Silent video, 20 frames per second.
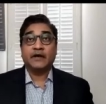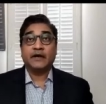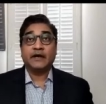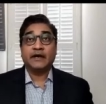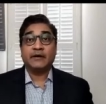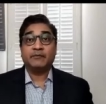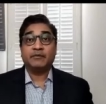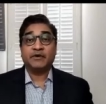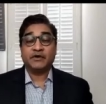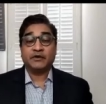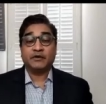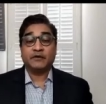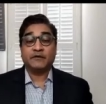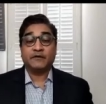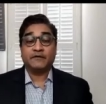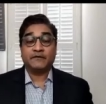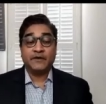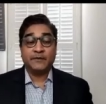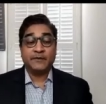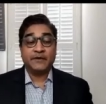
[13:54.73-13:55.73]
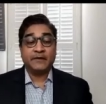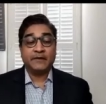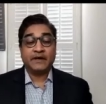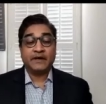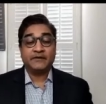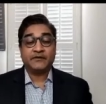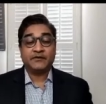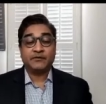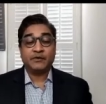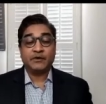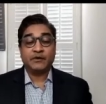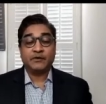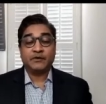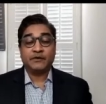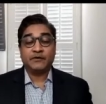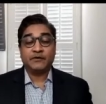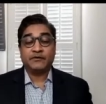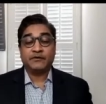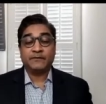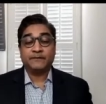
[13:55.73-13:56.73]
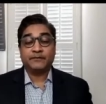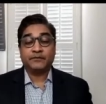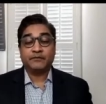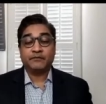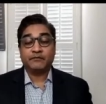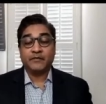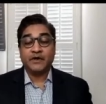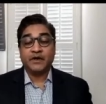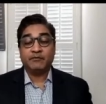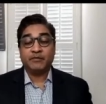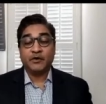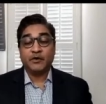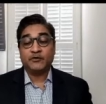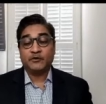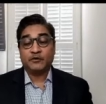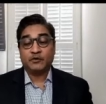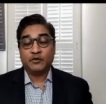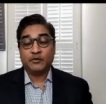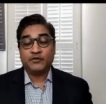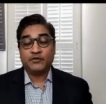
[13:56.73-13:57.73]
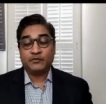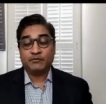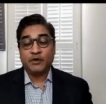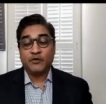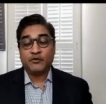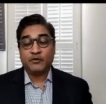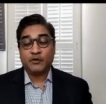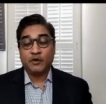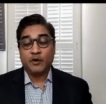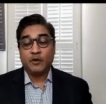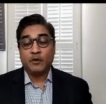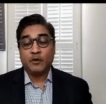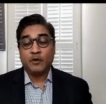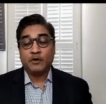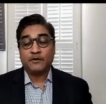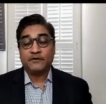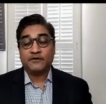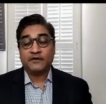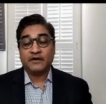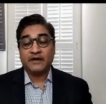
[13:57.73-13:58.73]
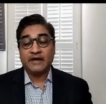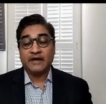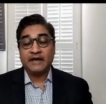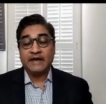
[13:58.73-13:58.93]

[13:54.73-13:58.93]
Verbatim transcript: and particularly the female non smokers, uh, both groups, both cohorts,